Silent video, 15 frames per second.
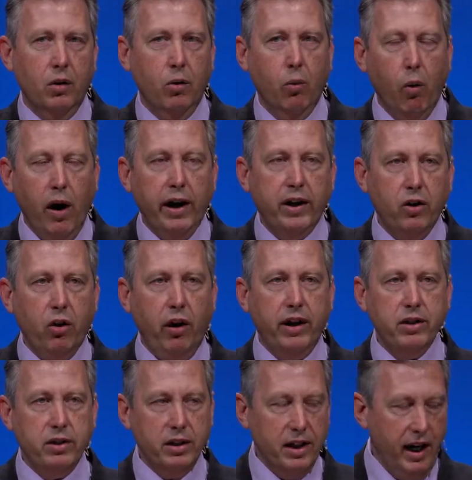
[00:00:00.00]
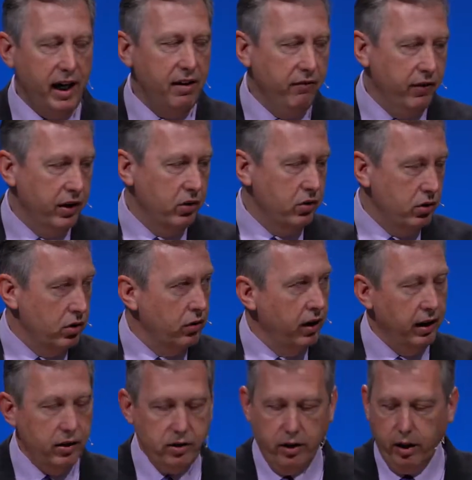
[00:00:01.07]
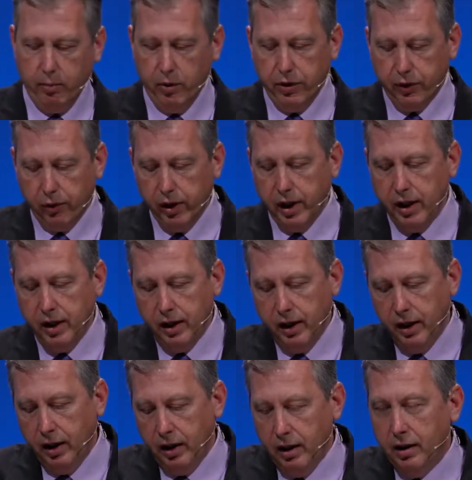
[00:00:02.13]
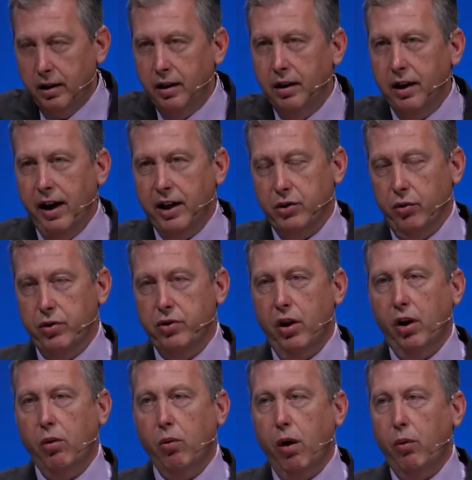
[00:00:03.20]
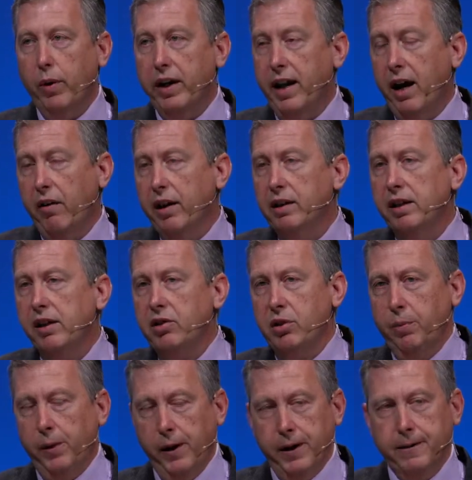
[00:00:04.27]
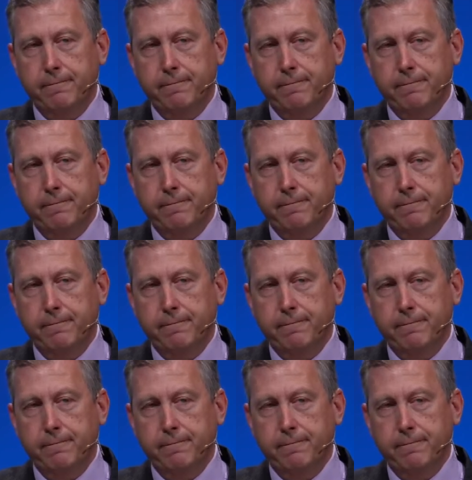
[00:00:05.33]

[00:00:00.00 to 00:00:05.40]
why Christ gave this to us. And number three, as a result, what we now anticipate.